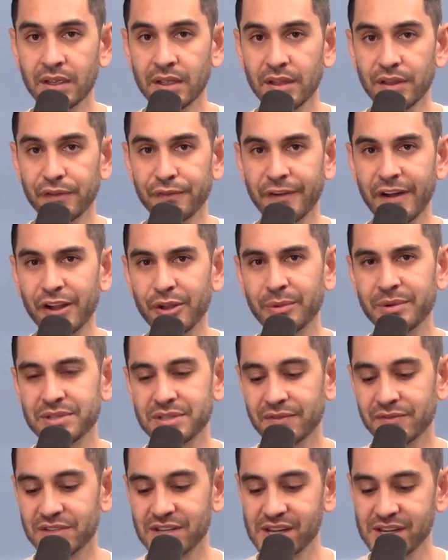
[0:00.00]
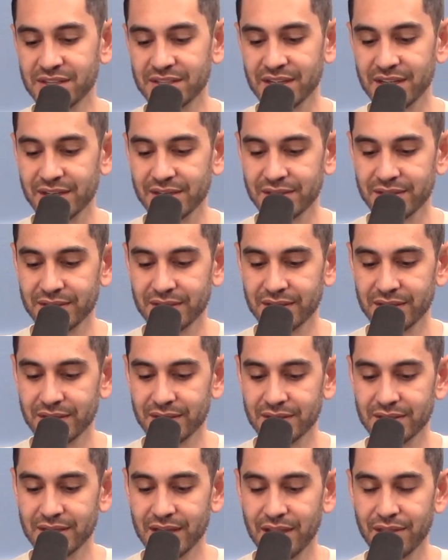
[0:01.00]
The followers of Jesus
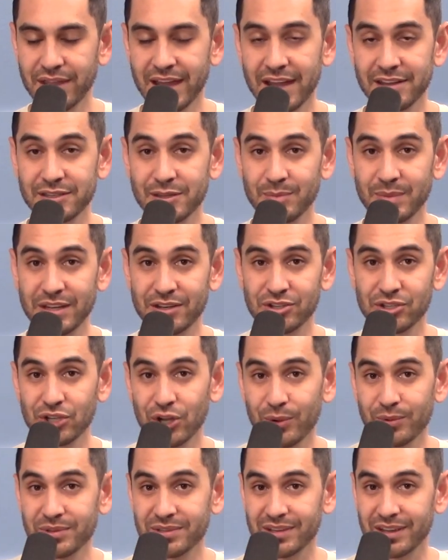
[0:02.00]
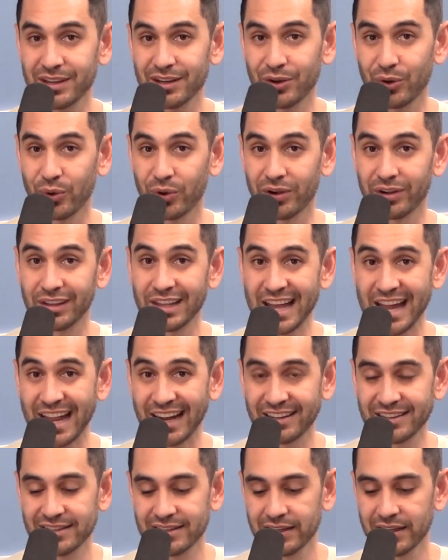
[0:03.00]
say that to be chosen or
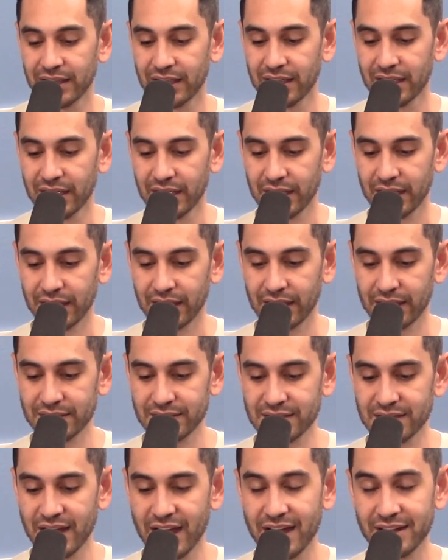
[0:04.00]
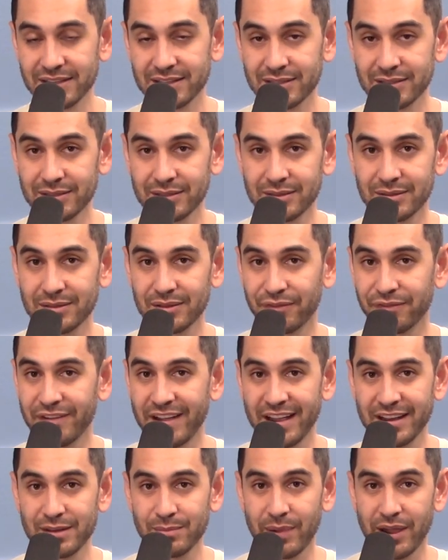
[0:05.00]
elect is not
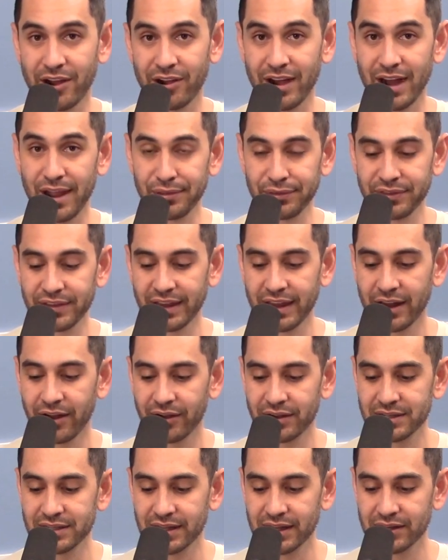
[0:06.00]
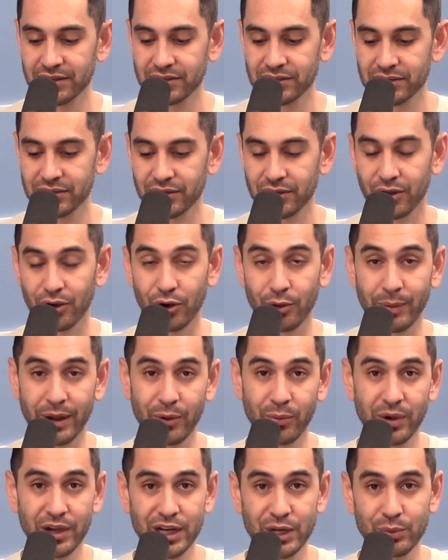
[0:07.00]
defined by our ethnic heritage or by
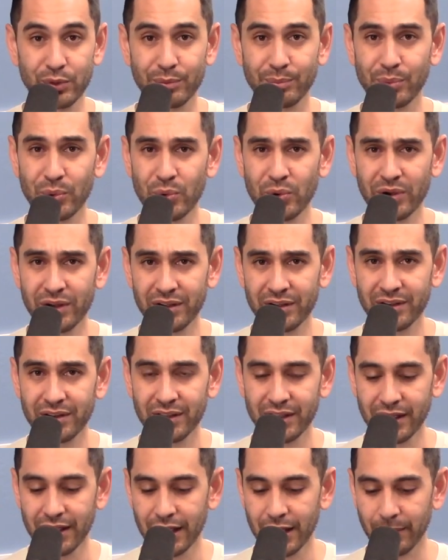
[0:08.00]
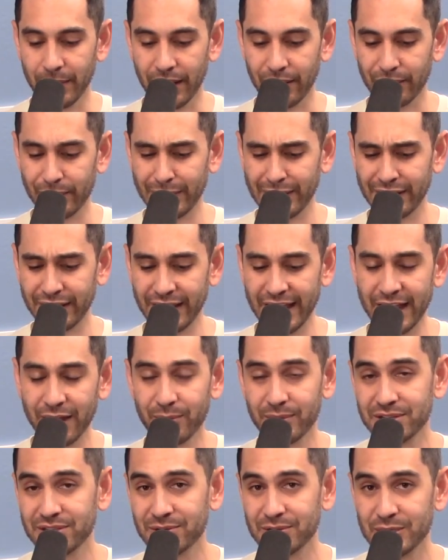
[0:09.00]
where you were born, by what
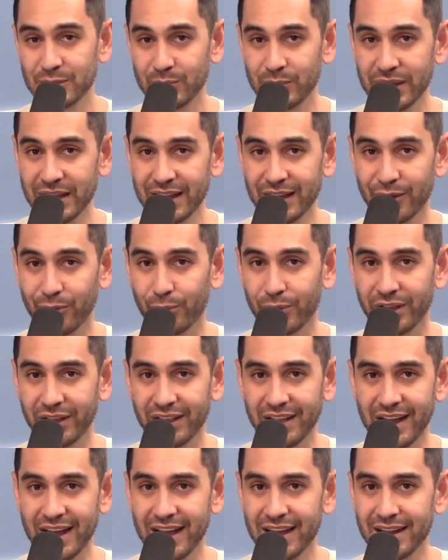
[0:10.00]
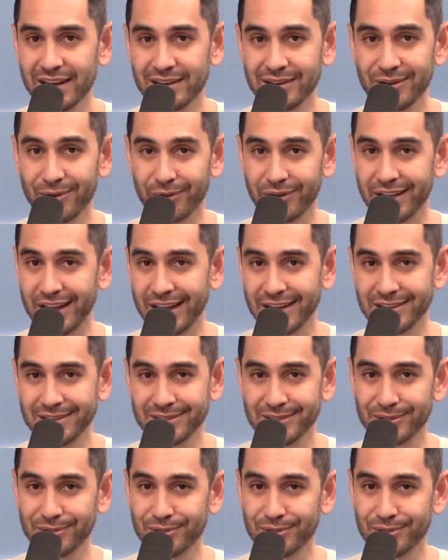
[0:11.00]
language you speak, or what god or goddess you